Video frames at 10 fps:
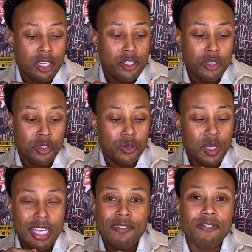to
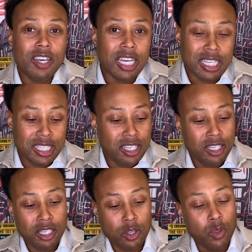events
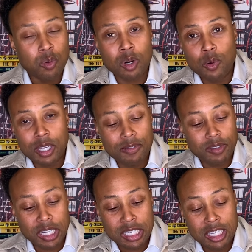to throwing
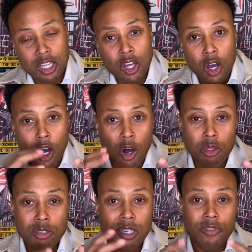events, all
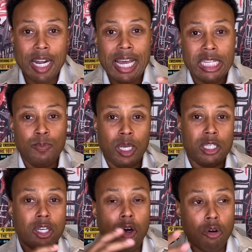those different aspects,
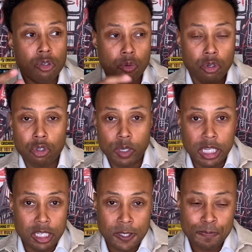cultural
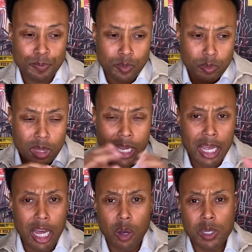trends.
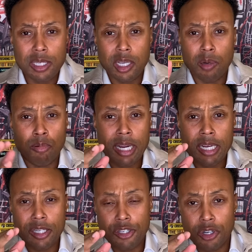I always say your brand
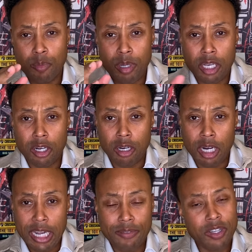is your opinion on
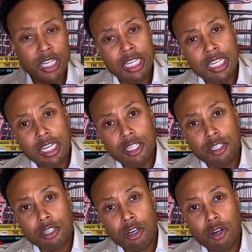life. And
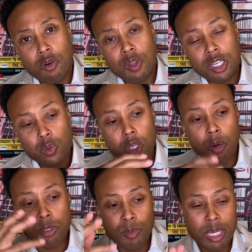so this really
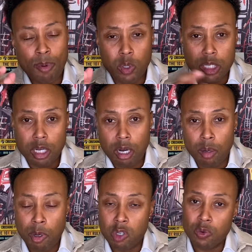opens me up. I wasn't going to call it
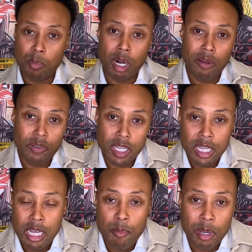Post for Profit,
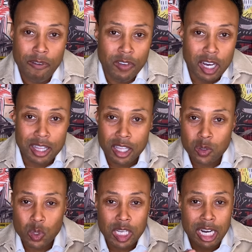but I feel like this
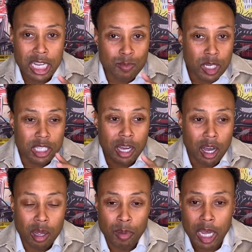really allows me to talk
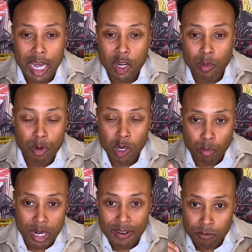about how do you build a
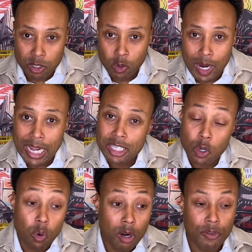brand from scratch?
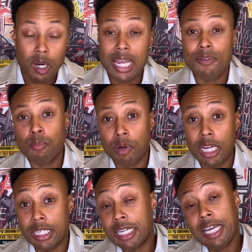Or if you already have a
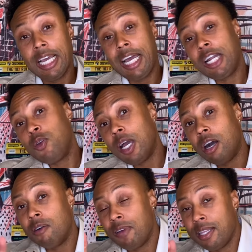brand, how do you
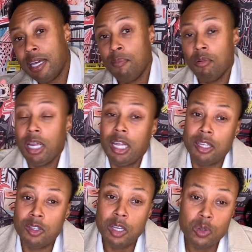elevate that brand? And
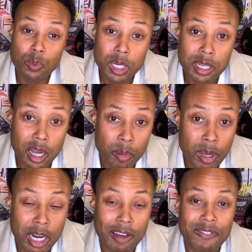that's what I'm going to talk
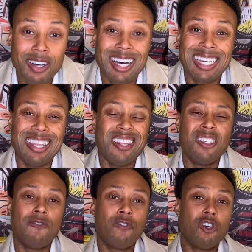about. I feel like in this
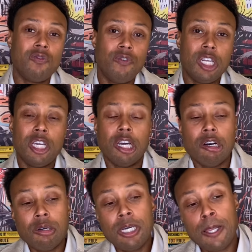first
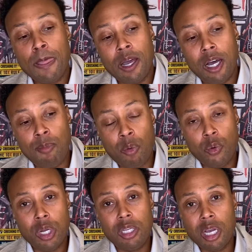video, I really
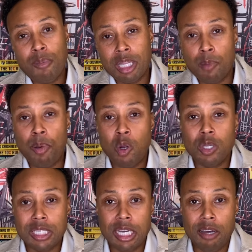want to talk about the
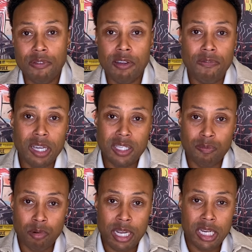components of an effective
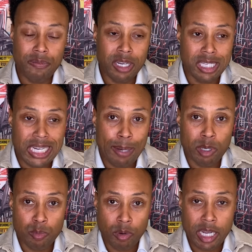brand, of an
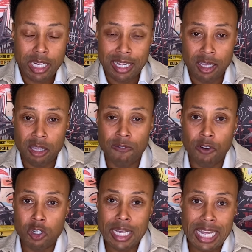established brand. I think the
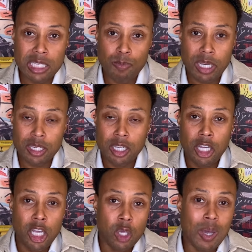first aspect,
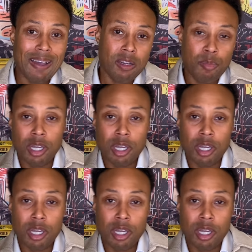you have to be